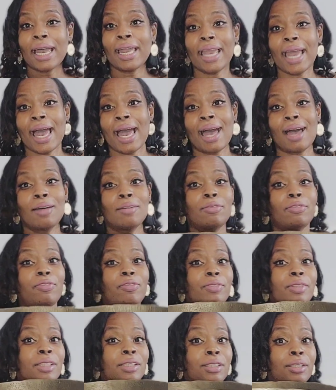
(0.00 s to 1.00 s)
have
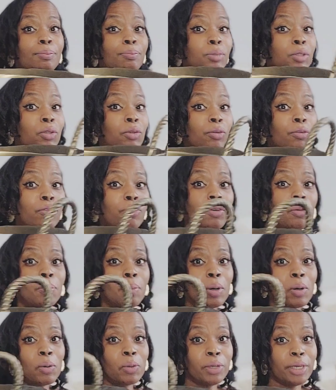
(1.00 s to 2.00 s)
this beautiful
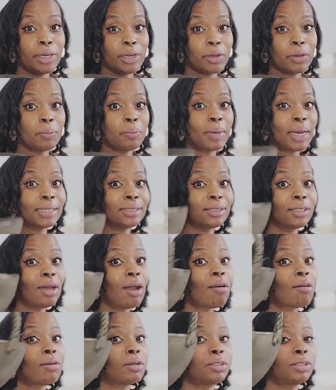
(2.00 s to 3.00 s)
bowl here by
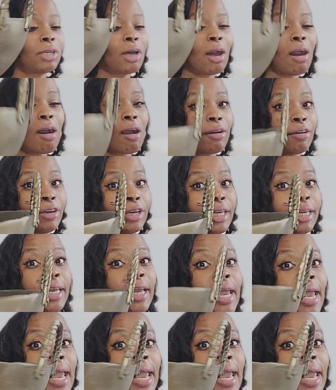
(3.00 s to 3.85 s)
Tahari,